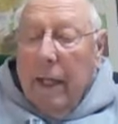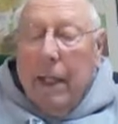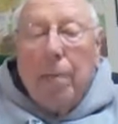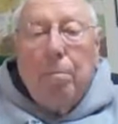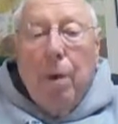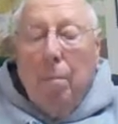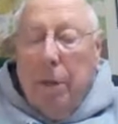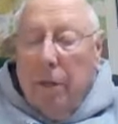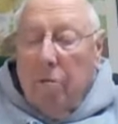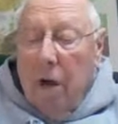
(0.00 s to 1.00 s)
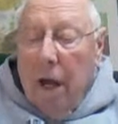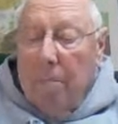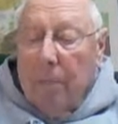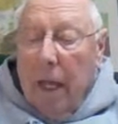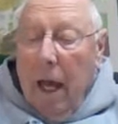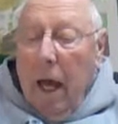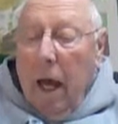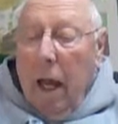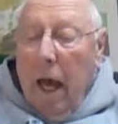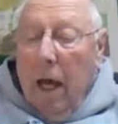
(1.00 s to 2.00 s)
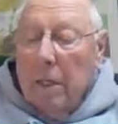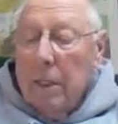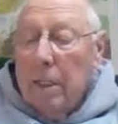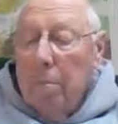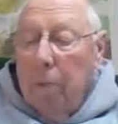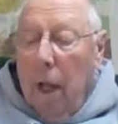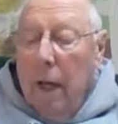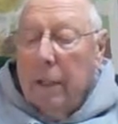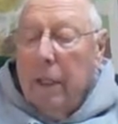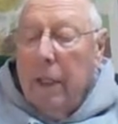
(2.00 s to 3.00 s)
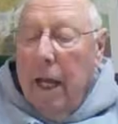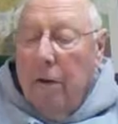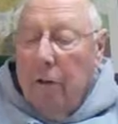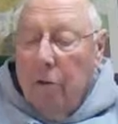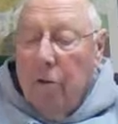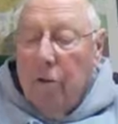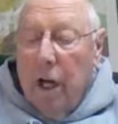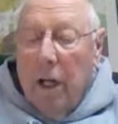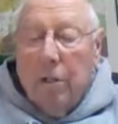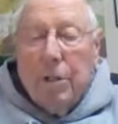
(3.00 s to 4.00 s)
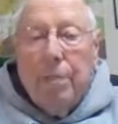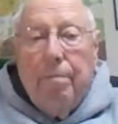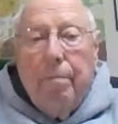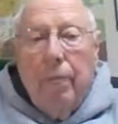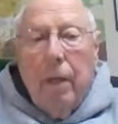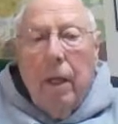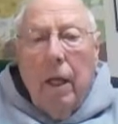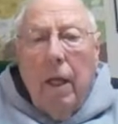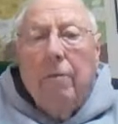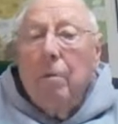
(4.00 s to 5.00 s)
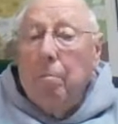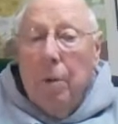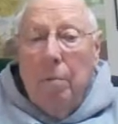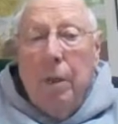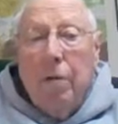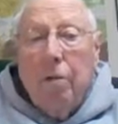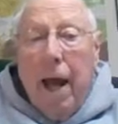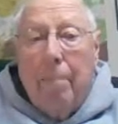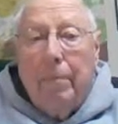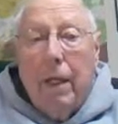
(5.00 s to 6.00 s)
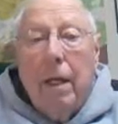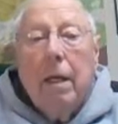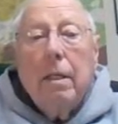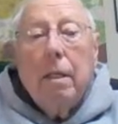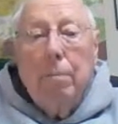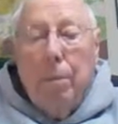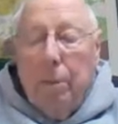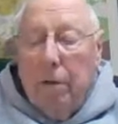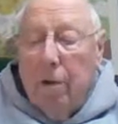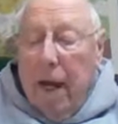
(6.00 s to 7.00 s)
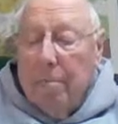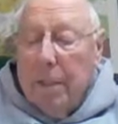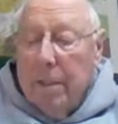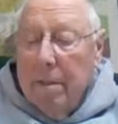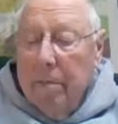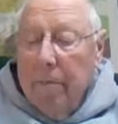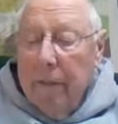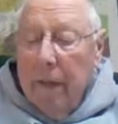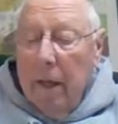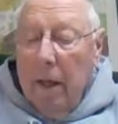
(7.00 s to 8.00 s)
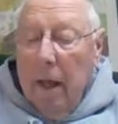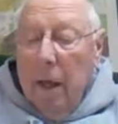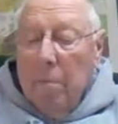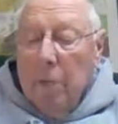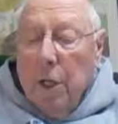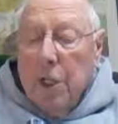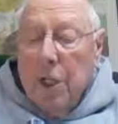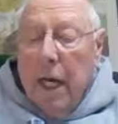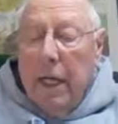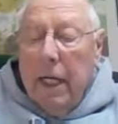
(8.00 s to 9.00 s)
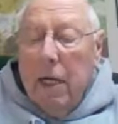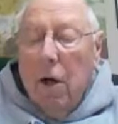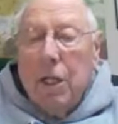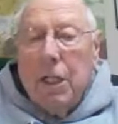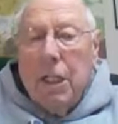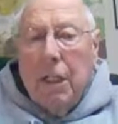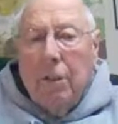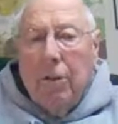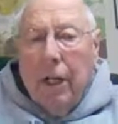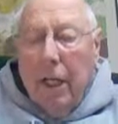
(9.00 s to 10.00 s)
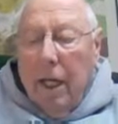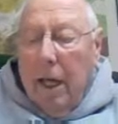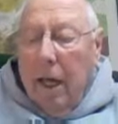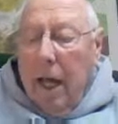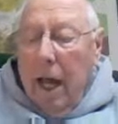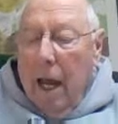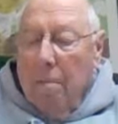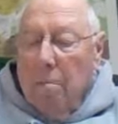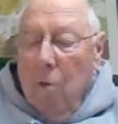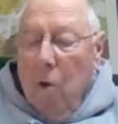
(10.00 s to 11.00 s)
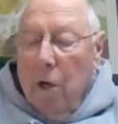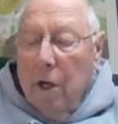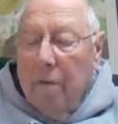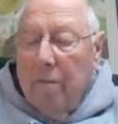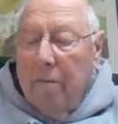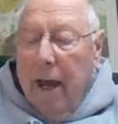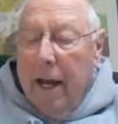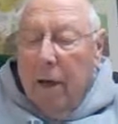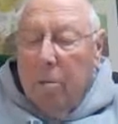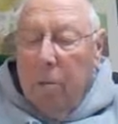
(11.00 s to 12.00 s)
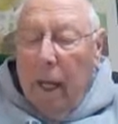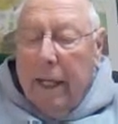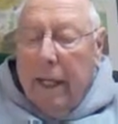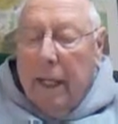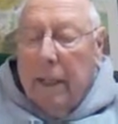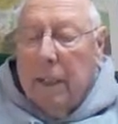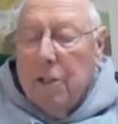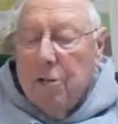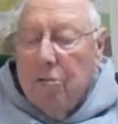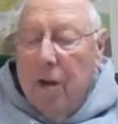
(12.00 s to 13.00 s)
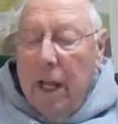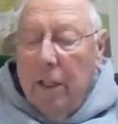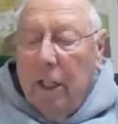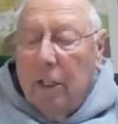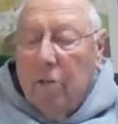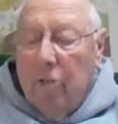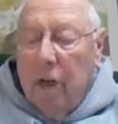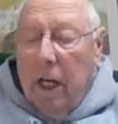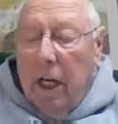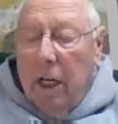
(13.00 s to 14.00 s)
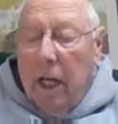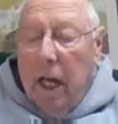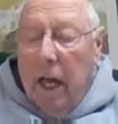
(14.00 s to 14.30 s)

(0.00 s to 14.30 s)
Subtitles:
They booby-trapped logs to block the narrow trails, even booby-trapped the booby traps. Pre-sighted artillery and mortar fire blanketed the surrounding terrain,